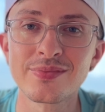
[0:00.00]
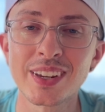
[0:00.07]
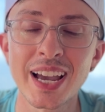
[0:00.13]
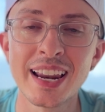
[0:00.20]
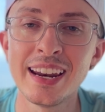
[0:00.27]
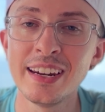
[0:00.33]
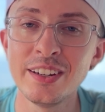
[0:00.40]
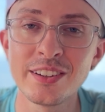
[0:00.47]

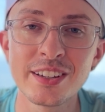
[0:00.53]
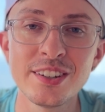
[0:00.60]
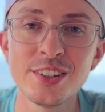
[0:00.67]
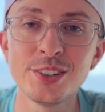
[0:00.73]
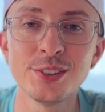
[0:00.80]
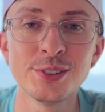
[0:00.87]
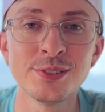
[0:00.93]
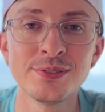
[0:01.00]
And then you can
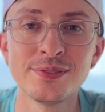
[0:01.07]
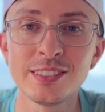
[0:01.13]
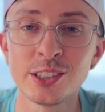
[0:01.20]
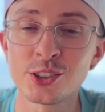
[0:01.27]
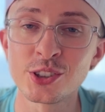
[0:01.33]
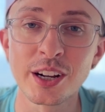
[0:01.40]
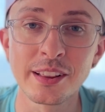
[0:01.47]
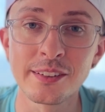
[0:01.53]
do your
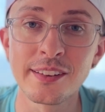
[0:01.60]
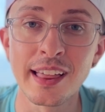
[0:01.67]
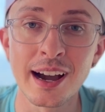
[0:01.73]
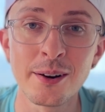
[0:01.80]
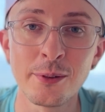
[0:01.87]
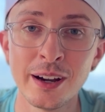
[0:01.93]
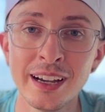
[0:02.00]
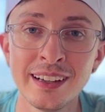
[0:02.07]
trailer
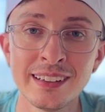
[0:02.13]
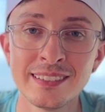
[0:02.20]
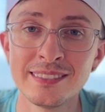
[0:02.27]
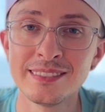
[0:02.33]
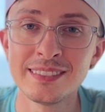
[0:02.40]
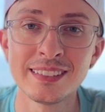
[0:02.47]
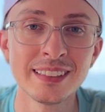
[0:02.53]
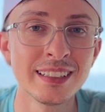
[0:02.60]
that way,
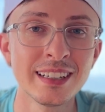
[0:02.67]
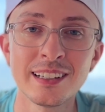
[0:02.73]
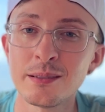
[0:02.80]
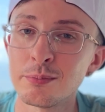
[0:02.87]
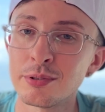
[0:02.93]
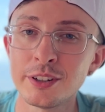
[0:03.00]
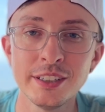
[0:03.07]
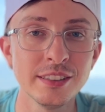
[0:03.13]

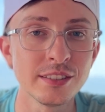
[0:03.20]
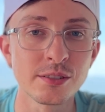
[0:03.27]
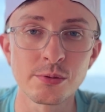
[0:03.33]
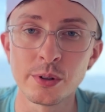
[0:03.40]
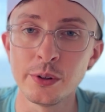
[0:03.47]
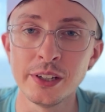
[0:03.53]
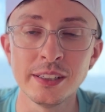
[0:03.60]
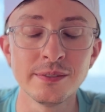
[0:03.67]
breeze
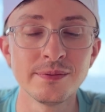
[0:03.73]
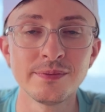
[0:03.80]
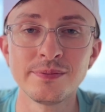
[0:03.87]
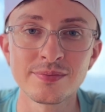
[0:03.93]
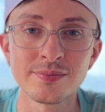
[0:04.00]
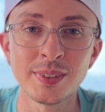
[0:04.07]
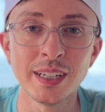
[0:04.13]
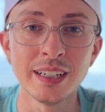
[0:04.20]
through it.
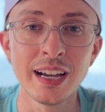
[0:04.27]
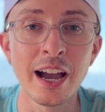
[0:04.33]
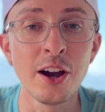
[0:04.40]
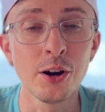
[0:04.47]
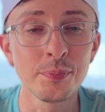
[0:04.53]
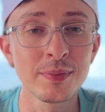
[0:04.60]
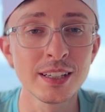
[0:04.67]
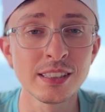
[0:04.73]
But I
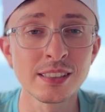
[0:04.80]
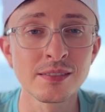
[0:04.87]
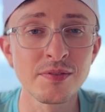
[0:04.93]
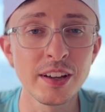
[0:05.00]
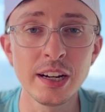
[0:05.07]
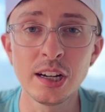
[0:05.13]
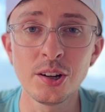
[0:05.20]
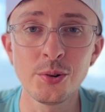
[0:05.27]
hope this
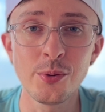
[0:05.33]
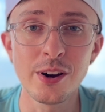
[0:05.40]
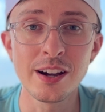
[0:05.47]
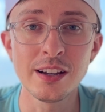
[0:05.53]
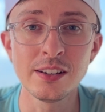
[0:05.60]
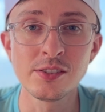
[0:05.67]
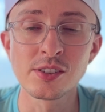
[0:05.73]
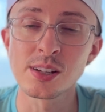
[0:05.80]
video
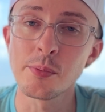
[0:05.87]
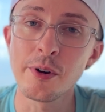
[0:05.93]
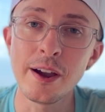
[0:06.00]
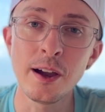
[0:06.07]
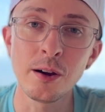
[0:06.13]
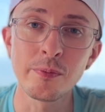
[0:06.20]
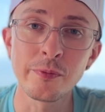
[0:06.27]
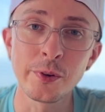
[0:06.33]
was somewhat
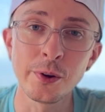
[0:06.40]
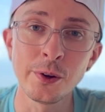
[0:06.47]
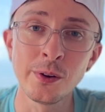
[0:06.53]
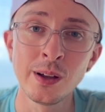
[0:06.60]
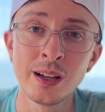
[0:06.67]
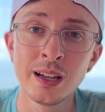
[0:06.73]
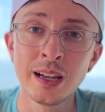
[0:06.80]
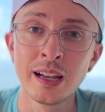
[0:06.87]
helpful,
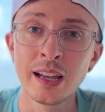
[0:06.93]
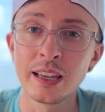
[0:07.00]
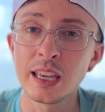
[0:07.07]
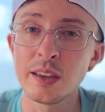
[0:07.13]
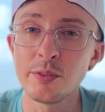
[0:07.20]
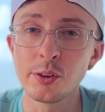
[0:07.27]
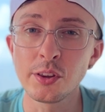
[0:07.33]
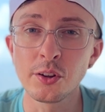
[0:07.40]

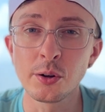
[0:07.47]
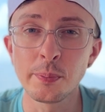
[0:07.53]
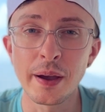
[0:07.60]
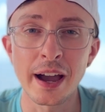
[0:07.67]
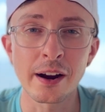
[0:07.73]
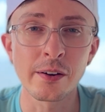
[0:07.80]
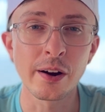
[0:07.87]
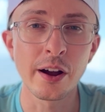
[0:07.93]
gave you a little
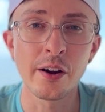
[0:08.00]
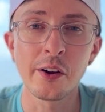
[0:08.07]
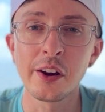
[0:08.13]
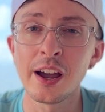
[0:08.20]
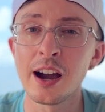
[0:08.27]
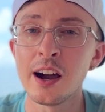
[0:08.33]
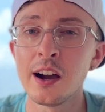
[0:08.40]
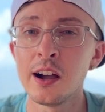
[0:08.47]
background
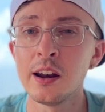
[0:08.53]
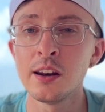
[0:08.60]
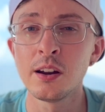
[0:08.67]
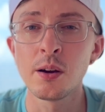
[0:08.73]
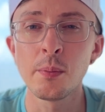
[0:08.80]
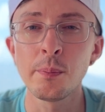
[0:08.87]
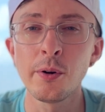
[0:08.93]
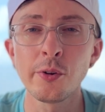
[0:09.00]

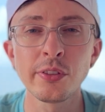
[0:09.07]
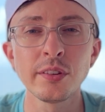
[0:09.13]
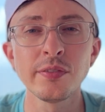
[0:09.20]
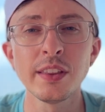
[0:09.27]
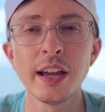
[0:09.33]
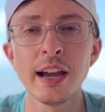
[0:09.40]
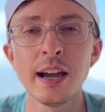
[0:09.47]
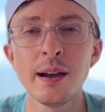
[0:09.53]
on both of
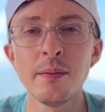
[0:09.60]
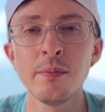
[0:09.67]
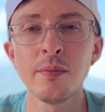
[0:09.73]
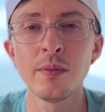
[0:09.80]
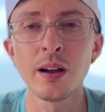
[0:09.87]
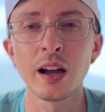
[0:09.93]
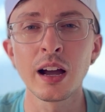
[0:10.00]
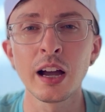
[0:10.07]

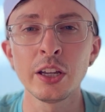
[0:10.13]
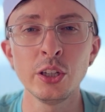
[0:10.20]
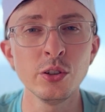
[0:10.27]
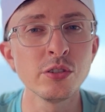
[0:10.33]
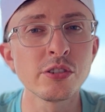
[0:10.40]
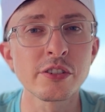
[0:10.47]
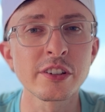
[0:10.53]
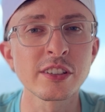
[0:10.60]
them,
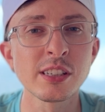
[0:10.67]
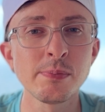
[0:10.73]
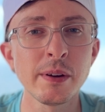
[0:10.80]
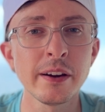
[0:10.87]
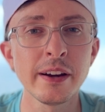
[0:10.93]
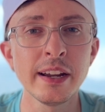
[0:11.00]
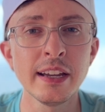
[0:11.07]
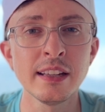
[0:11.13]
user
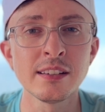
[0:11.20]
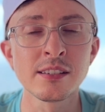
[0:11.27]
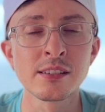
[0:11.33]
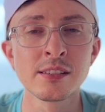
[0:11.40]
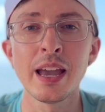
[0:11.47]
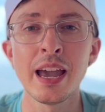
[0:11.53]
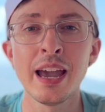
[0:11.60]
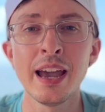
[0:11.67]

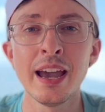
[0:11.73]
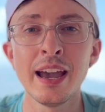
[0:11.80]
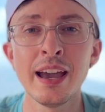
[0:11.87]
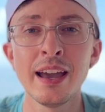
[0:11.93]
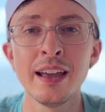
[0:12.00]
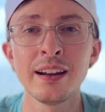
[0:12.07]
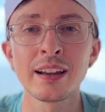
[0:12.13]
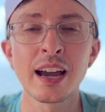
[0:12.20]
experience,
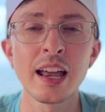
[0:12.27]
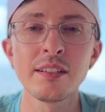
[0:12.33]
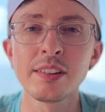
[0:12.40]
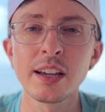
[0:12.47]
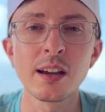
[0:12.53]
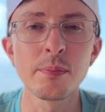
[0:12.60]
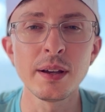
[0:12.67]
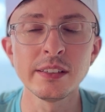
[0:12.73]
and kind of
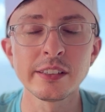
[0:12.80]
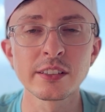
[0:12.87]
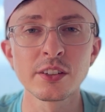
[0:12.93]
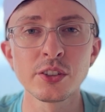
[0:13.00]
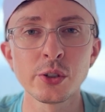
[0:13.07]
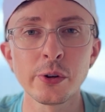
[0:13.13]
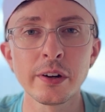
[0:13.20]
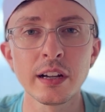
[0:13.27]
like a basic
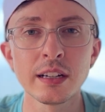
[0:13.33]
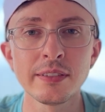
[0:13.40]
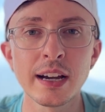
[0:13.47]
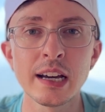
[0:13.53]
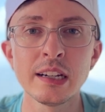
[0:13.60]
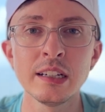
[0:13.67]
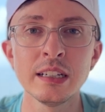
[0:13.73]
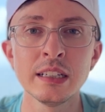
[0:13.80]
tutorial of how
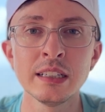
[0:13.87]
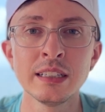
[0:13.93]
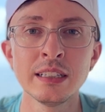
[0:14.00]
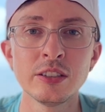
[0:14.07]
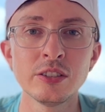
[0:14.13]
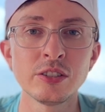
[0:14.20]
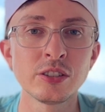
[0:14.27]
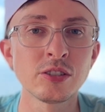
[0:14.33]
to
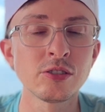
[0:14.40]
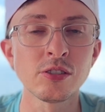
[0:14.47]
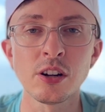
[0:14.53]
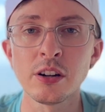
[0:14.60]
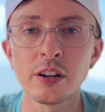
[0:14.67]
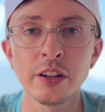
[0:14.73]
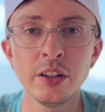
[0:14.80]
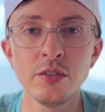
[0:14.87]

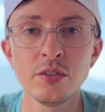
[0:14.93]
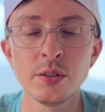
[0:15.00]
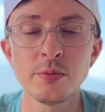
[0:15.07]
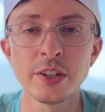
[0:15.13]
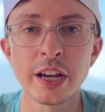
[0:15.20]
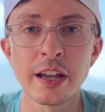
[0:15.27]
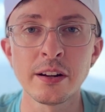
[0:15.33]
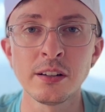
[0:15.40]
start a YouTube
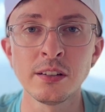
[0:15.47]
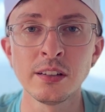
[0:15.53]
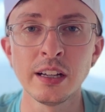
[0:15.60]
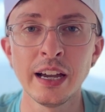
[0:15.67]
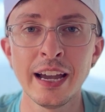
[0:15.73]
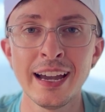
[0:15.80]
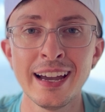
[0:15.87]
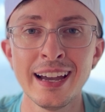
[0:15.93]
channel
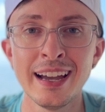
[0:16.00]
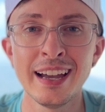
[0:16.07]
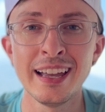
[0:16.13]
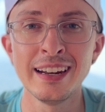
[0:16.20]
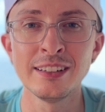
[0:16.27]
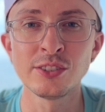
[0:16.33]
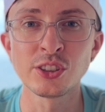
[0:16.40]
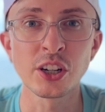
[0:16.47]

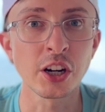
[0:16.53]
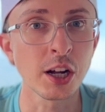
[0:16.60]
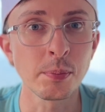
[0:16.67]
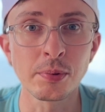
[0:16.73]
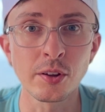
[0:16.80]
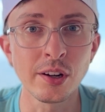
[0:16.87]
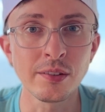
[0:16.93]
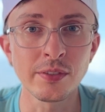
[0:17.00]
and start
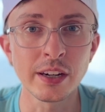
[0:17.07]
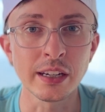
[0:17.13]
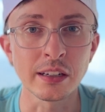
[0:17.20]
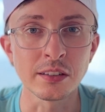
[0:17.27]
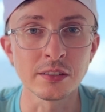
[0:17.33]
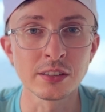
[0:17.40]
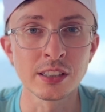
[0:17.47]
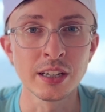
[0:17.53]
uploading
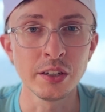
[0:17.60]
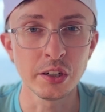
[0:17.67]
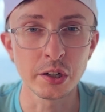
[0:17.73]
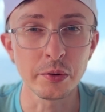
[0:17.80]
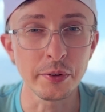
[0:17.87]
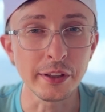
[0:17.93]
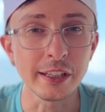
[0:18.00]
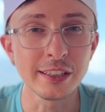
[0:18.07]
videos. You know,
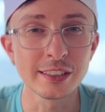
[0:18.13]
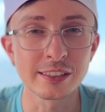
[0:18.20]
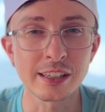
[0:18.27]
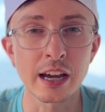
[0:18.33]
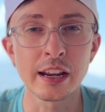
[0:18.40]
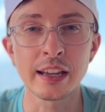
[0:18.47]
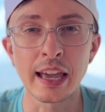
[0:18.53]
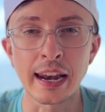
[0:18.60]
you really just
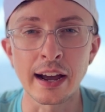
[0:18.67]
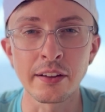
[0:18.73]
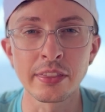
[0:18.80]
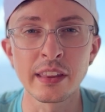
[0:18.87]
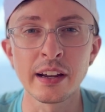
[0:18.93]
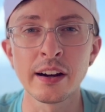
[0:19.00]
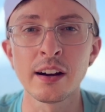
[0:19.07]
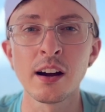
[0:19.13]
gotta get out
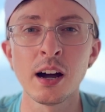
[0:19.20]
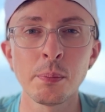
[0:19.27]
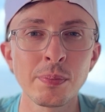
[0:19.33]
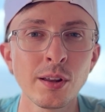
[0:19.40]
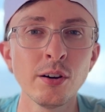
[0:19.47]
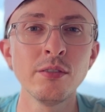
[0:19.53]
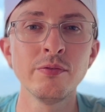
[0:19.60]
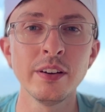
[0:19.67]
there,
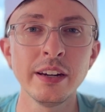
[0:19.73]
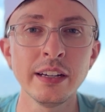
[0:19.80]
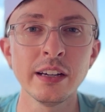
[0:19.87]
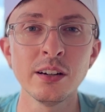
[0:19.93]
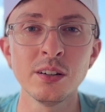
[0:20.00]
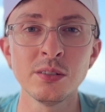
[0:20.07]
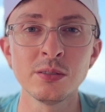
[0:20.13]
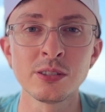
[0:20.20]
upload
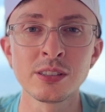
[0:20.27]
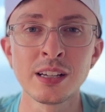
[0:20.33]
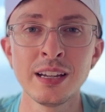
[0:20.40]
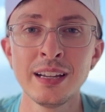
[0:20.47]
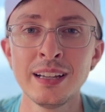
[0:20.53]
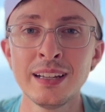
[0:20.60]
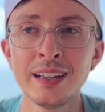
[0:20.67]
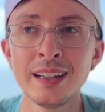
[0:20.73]
videos,
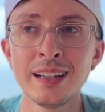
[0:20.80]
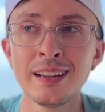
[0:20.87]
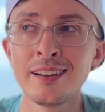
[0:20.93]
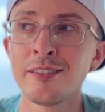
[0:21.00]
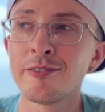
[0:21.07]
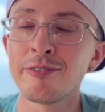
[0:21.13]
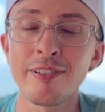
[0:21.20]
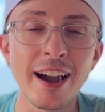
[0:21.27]

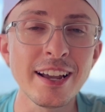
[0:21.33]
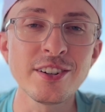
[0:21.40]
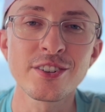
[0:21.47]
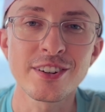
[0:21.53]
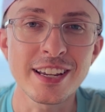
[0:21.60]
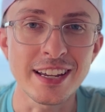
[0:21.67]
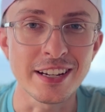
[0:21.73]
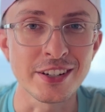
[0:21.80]
Find your
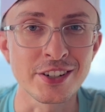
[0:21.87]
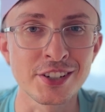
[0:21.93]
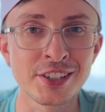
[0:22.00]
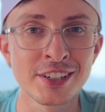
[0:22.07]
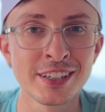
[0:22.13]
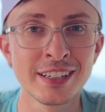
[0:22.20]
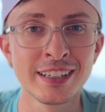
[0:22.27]
niche.